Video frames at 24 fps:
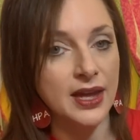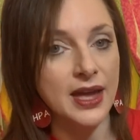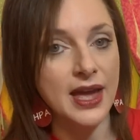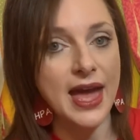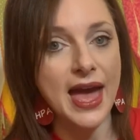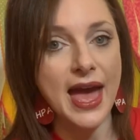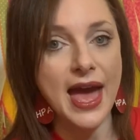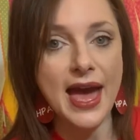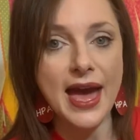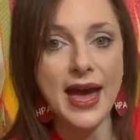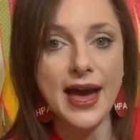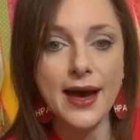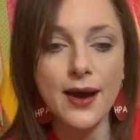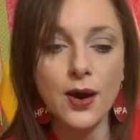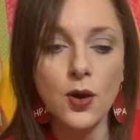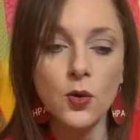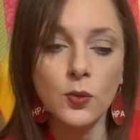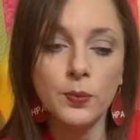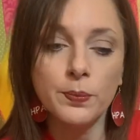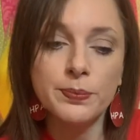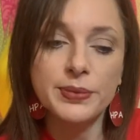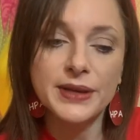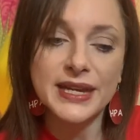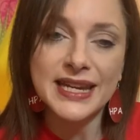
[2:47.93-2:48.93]

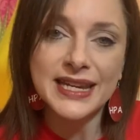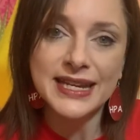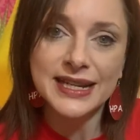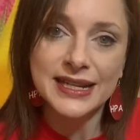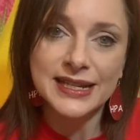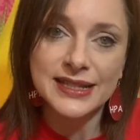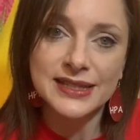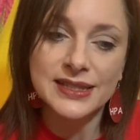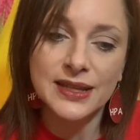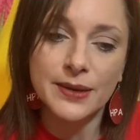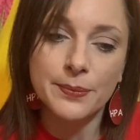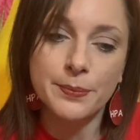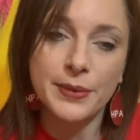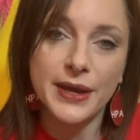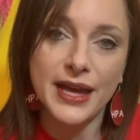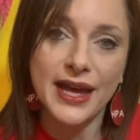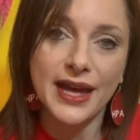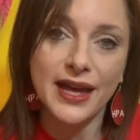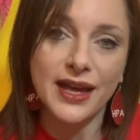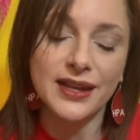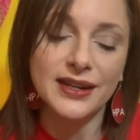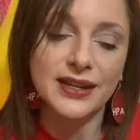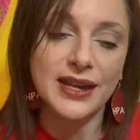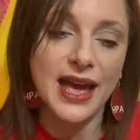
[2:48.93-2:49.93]
How big is a
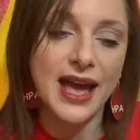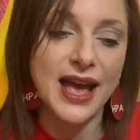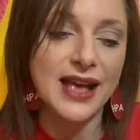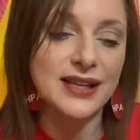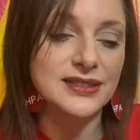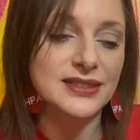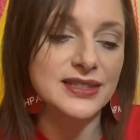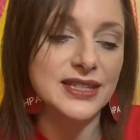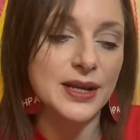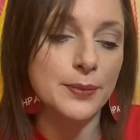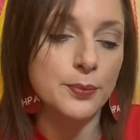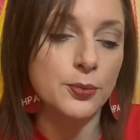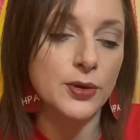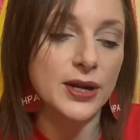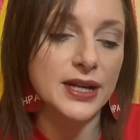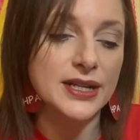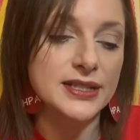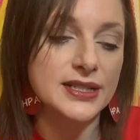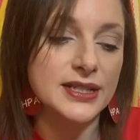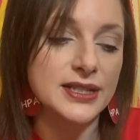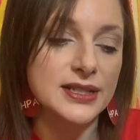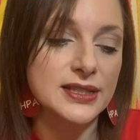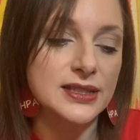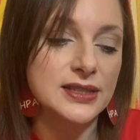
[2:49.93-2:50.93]
bed? Asked the
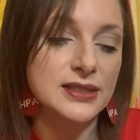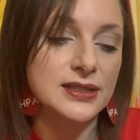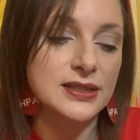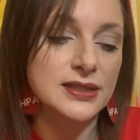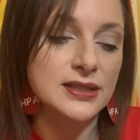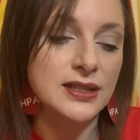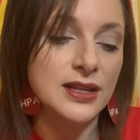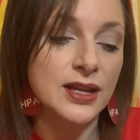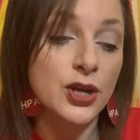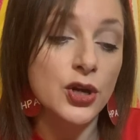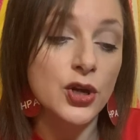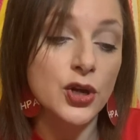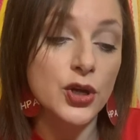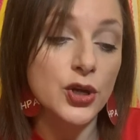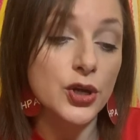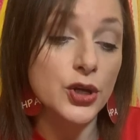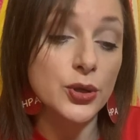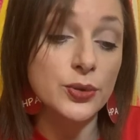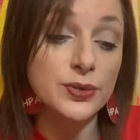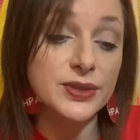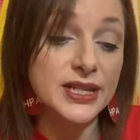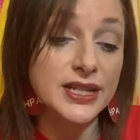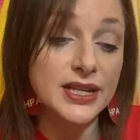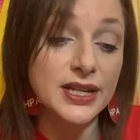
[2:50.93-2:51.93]
apprentice,
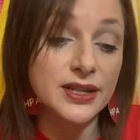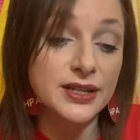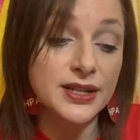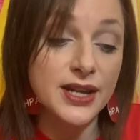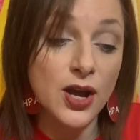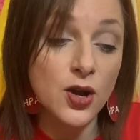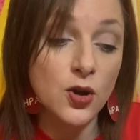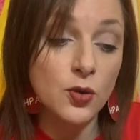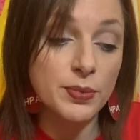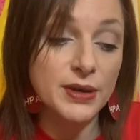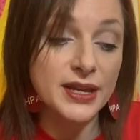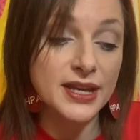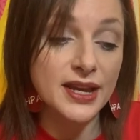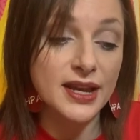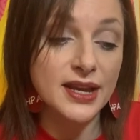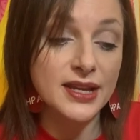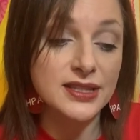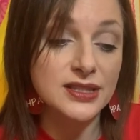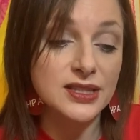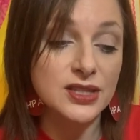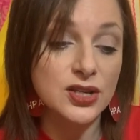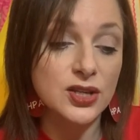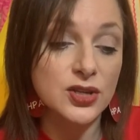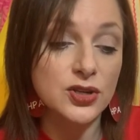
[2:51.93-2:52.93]
who didn't know
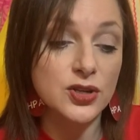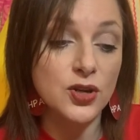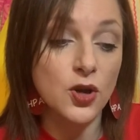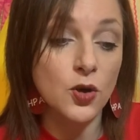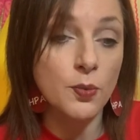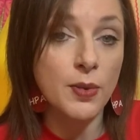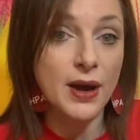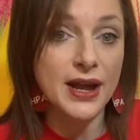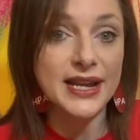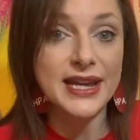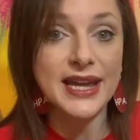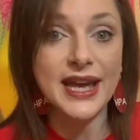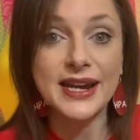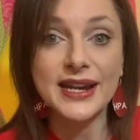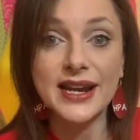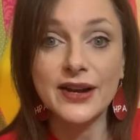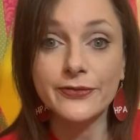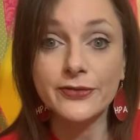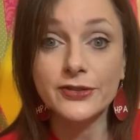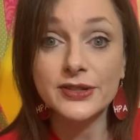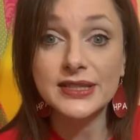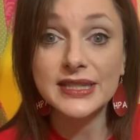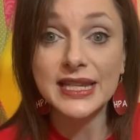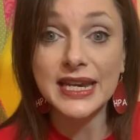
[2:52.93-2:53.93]
because nobody had
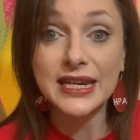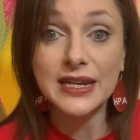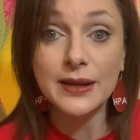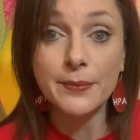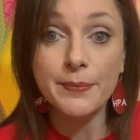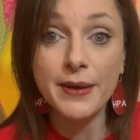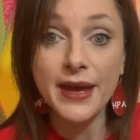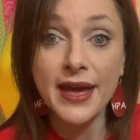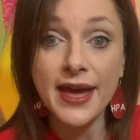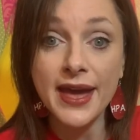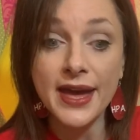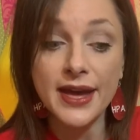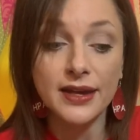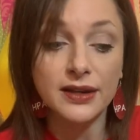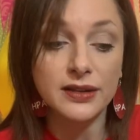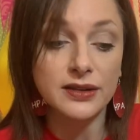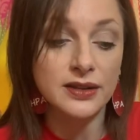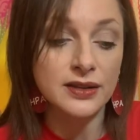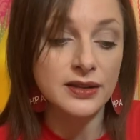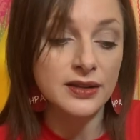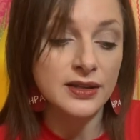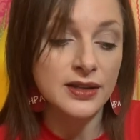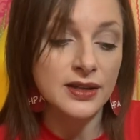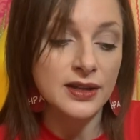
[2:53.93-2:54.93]
ever seen a bed.
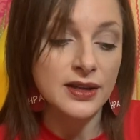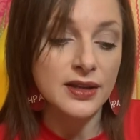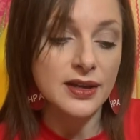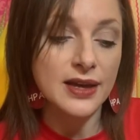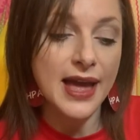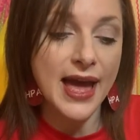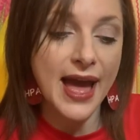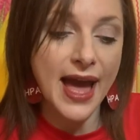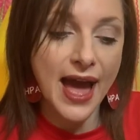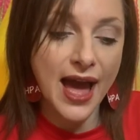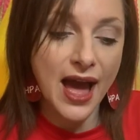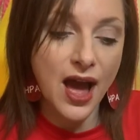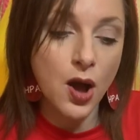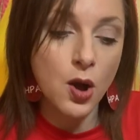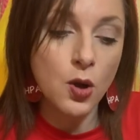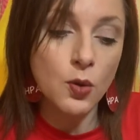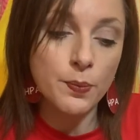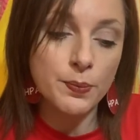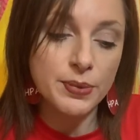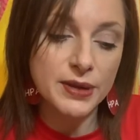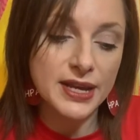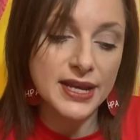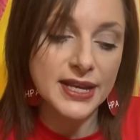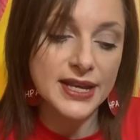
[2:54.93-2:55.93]
How
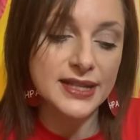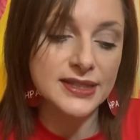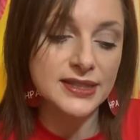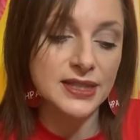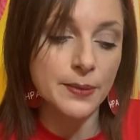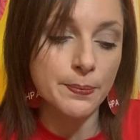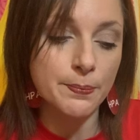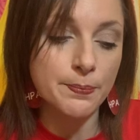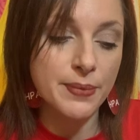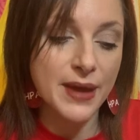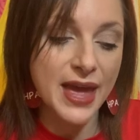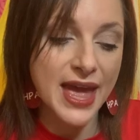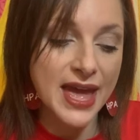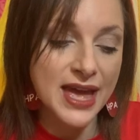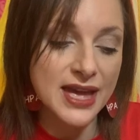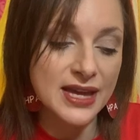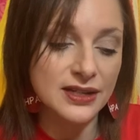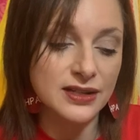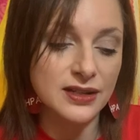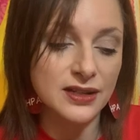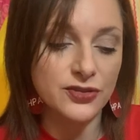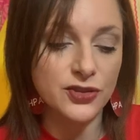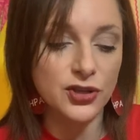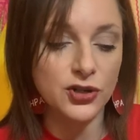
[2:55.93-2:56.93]
big is a
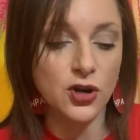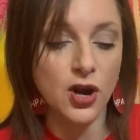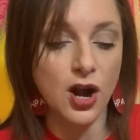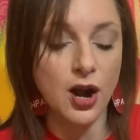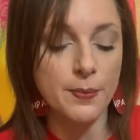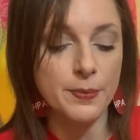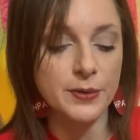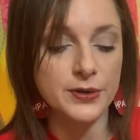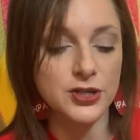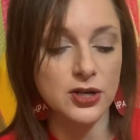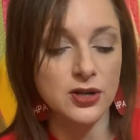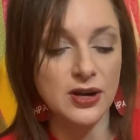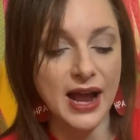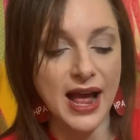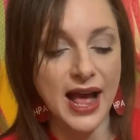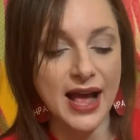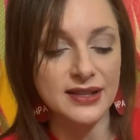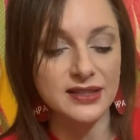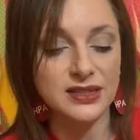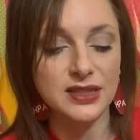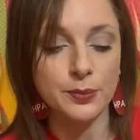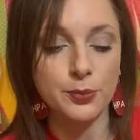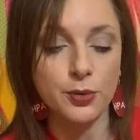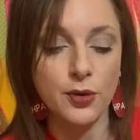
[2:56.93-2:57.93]
bed? The carpenter
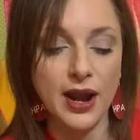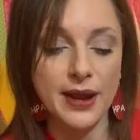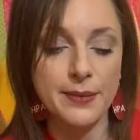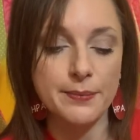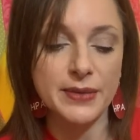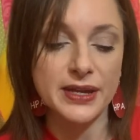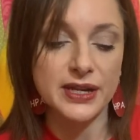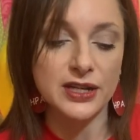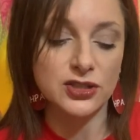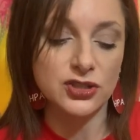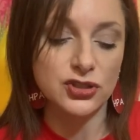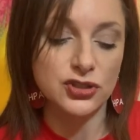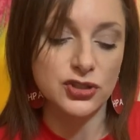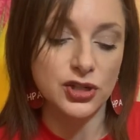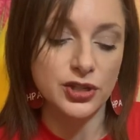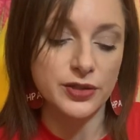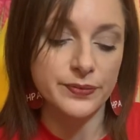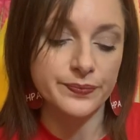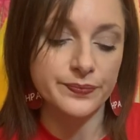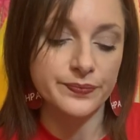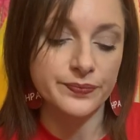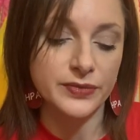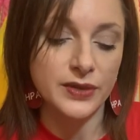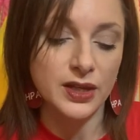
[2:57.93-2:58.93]
asked the prime minister.
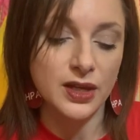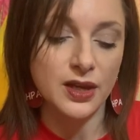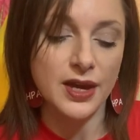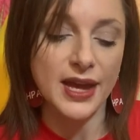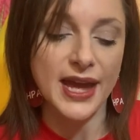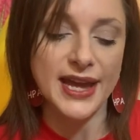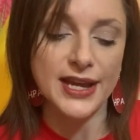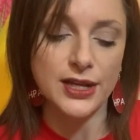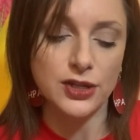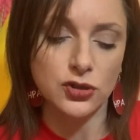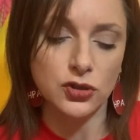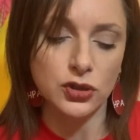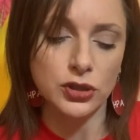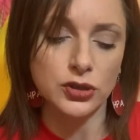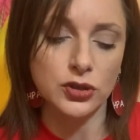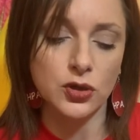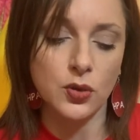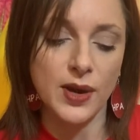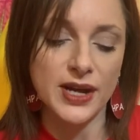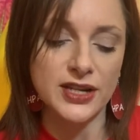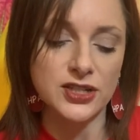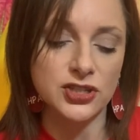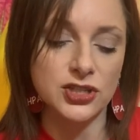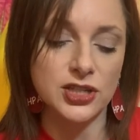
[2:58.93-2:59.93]
A good
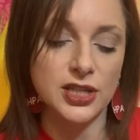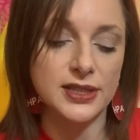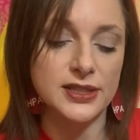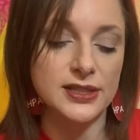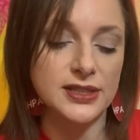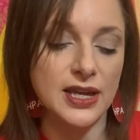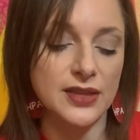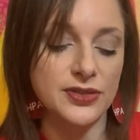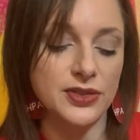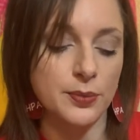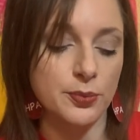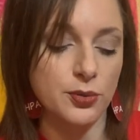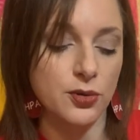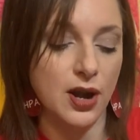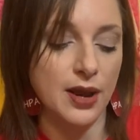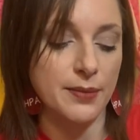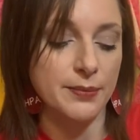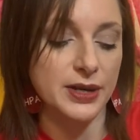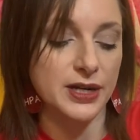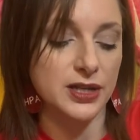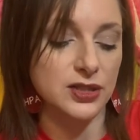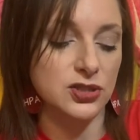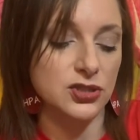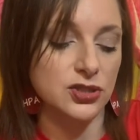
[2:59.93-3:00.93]
question, said the prime
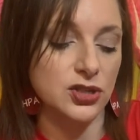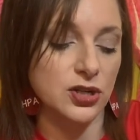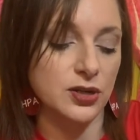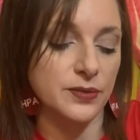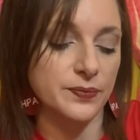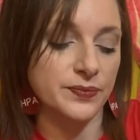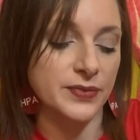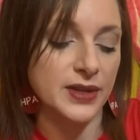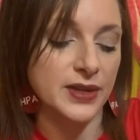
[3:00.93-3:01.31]
minister.